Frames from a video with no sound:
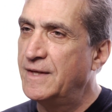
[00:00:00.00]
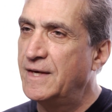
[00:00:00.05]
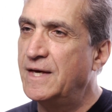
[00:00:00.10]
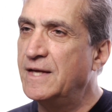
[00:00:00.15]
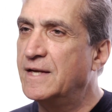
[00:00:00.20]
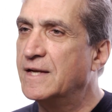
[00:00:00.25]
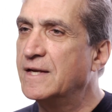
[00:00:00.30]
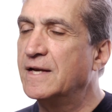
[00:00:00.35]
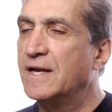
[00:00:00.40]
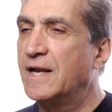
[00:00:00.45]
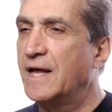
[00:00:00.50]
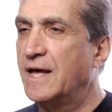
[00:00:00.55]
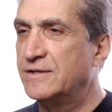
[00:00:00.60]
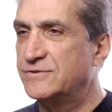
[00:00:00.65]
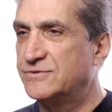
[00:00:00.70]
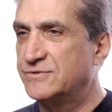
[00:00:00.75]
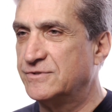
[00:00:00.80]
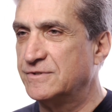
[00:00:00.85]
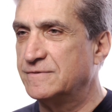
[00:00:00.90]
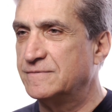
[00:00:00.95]
He didn't
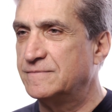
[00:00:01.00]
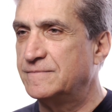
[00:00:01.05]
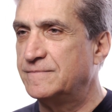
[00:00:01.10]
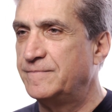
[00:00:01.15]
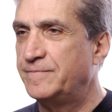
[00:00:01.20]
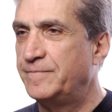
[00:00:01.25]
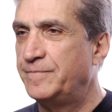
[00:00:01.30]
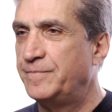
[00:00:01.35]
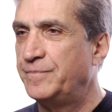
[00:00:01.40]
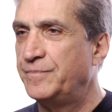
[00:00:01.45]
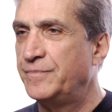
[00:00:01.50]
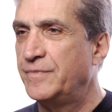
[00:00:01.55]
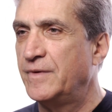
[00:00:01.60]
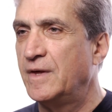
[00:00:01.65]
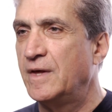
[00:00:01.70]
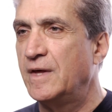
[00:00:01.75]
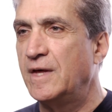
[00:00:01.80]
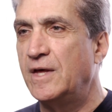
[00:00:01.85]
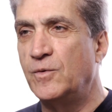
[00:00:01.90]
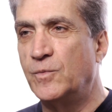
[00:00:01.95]
answer.
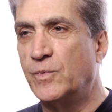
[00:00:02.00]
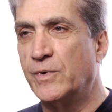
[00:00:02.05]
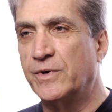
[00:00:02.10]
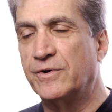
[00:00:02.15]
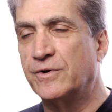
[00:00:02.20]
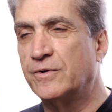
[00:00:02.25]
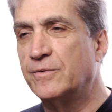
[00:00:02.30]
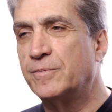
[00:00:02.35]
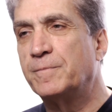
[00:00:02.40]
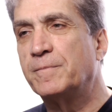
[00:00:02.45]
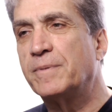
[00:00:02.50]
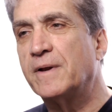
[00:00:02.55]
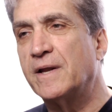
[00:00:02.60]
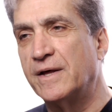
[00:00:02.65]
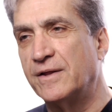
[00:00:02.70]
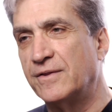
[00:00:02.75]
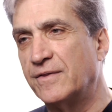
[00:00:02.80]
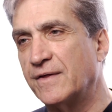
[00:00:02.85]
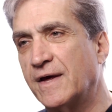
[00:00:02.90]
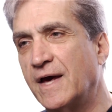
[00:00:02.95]
He wouldn't
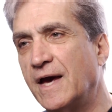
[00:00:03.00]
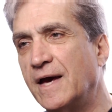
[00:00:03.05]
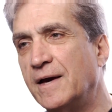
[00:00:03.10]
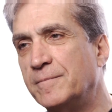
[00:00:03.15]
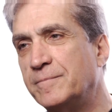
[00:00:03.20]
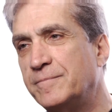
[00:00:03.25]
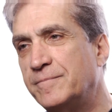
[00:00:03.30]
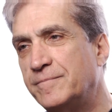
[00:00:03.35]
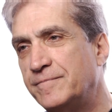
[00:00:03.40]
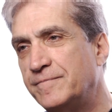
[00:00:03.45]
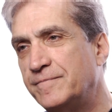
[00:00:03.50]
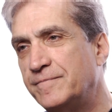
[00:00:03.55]
play the game.